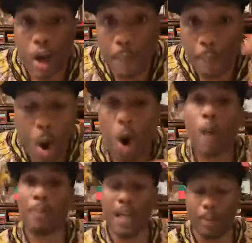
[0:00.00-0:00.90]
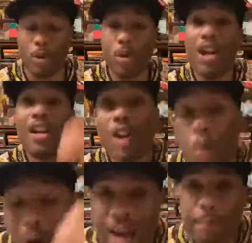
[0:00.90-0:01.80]
poor people, the
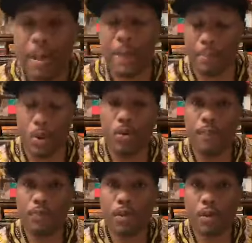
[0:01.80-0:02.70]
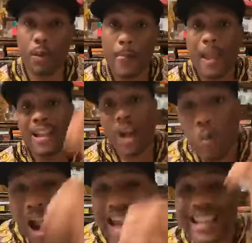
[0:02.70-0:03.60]
white people, the
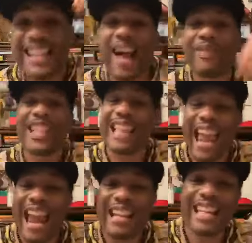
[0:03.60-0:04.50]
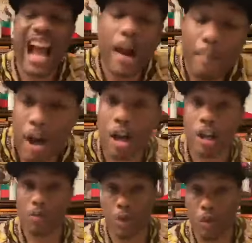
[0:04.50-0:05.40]
white leftist
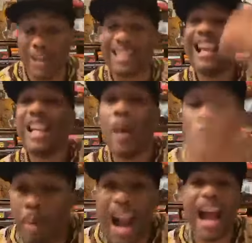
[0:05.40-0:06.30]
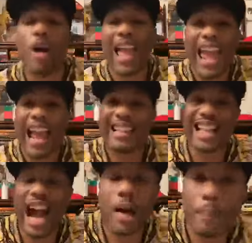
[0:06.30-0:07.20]
anti-imperialist movements, the brown
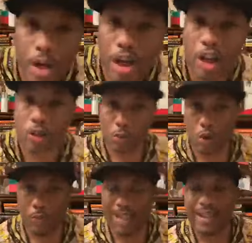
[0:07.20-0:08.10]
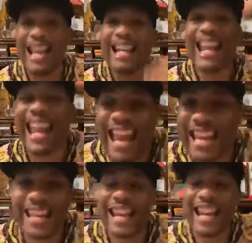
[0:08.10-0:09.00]
anti-imperialist movements, the Indian